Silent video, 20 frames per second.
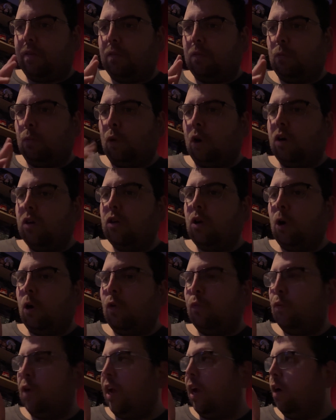1
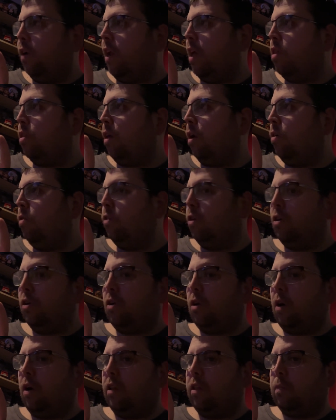gold ring on its own could
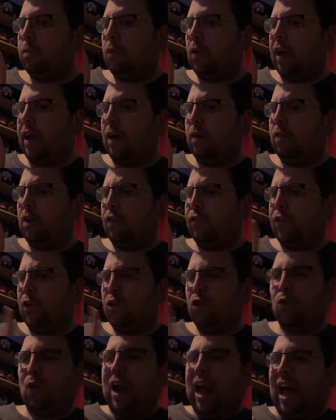cost like a few
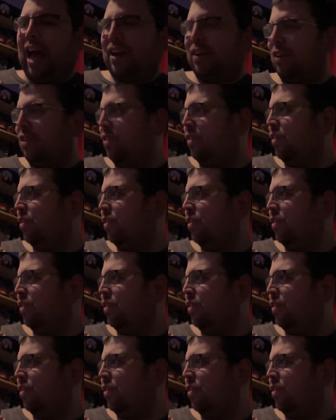grand.